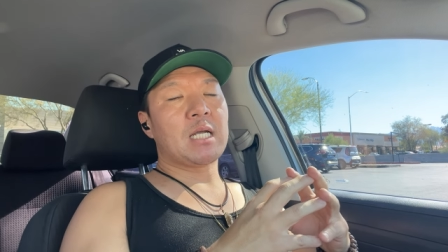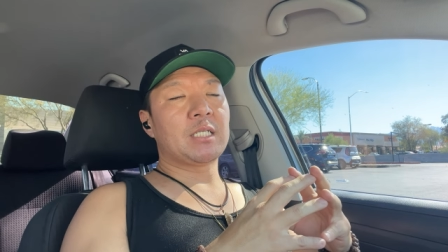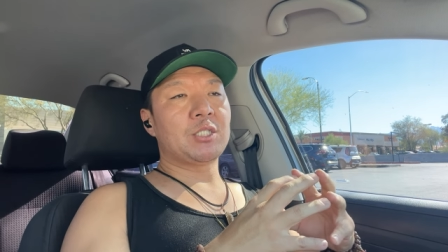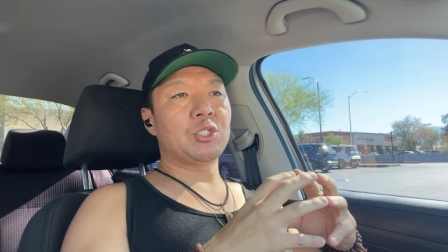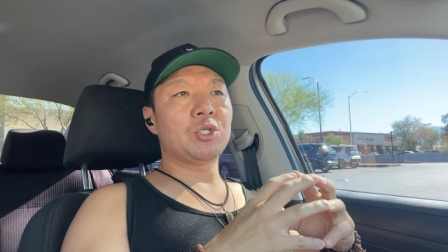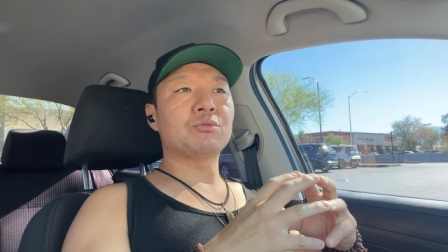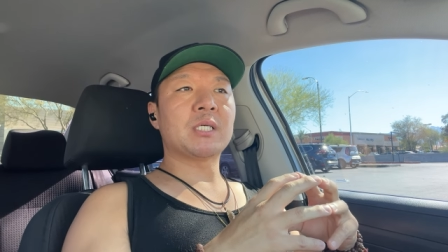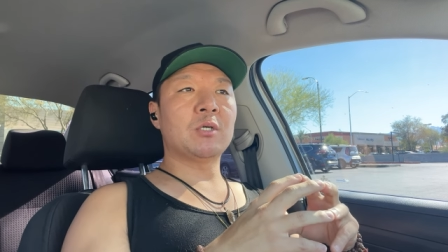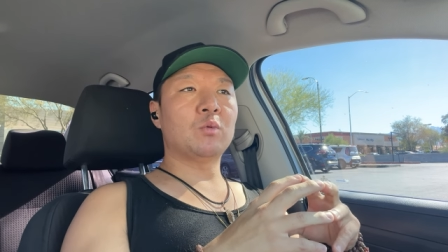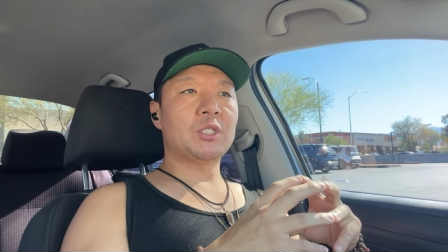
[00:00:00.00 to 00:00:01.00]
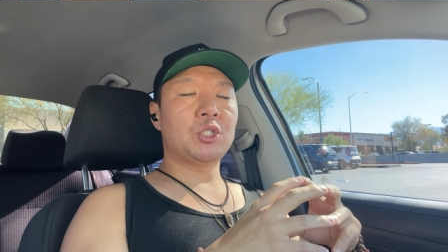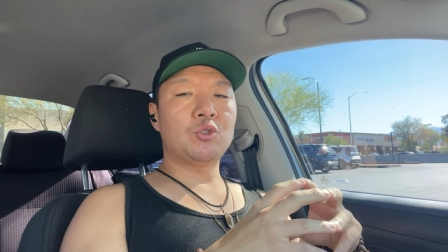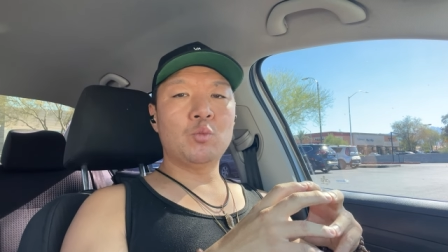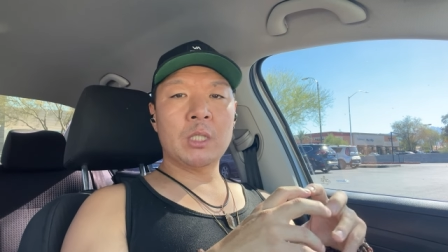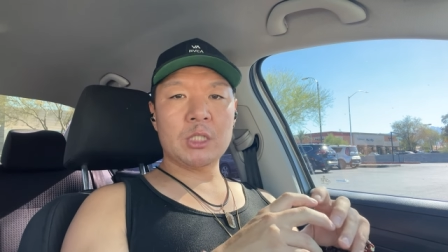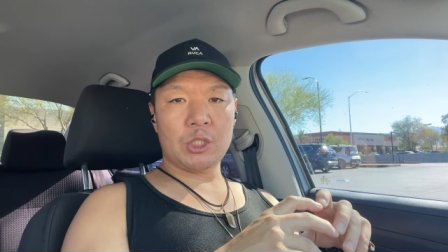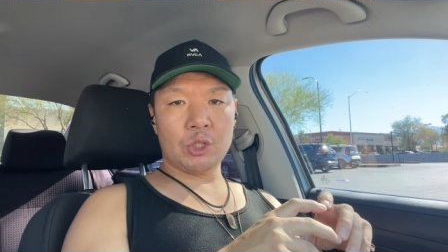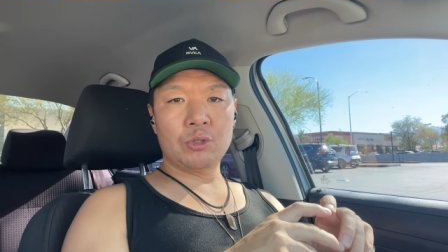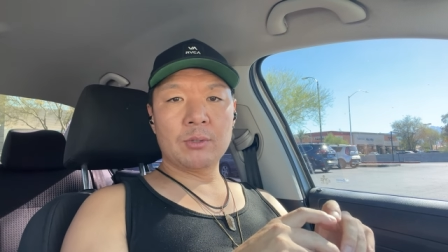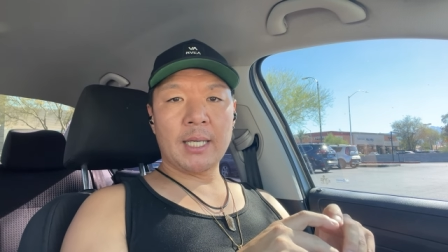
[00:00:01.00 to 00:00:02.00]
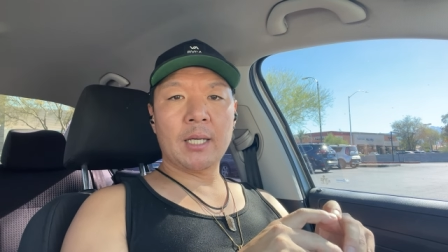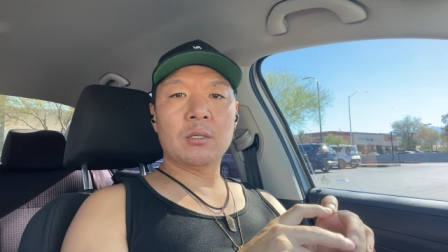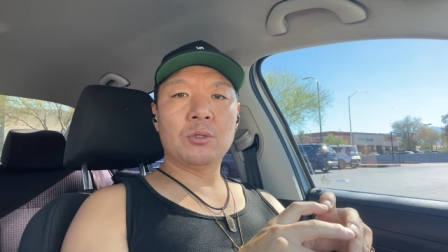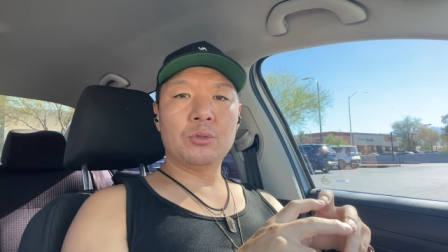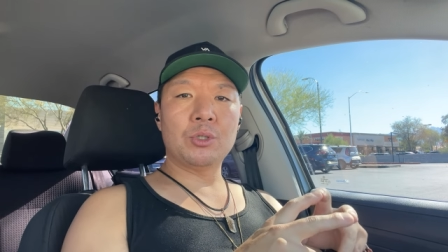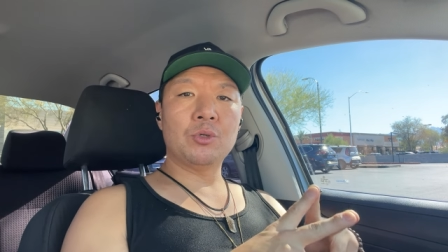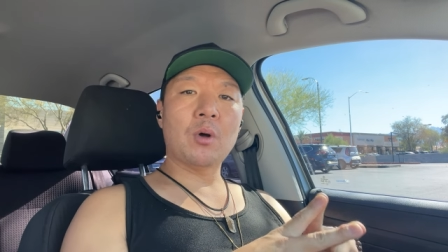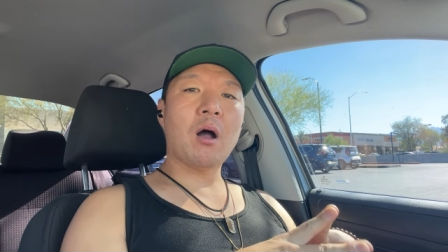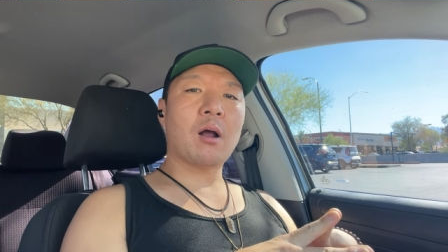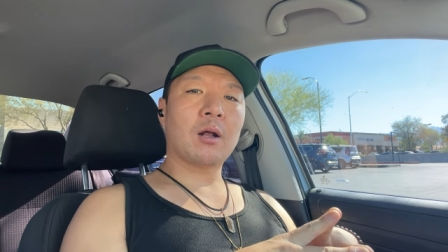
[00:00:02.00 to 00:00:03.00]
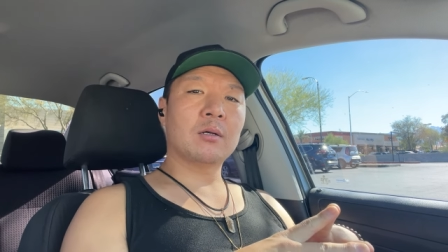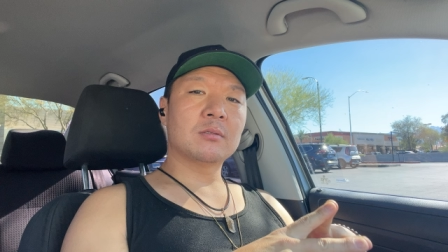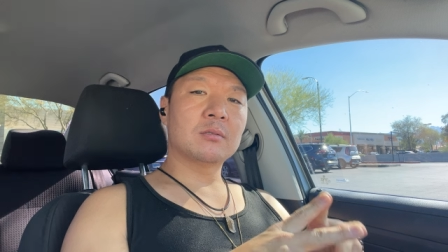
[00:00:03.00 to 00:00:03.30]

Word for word: Because you don't get what you want, you get who you are.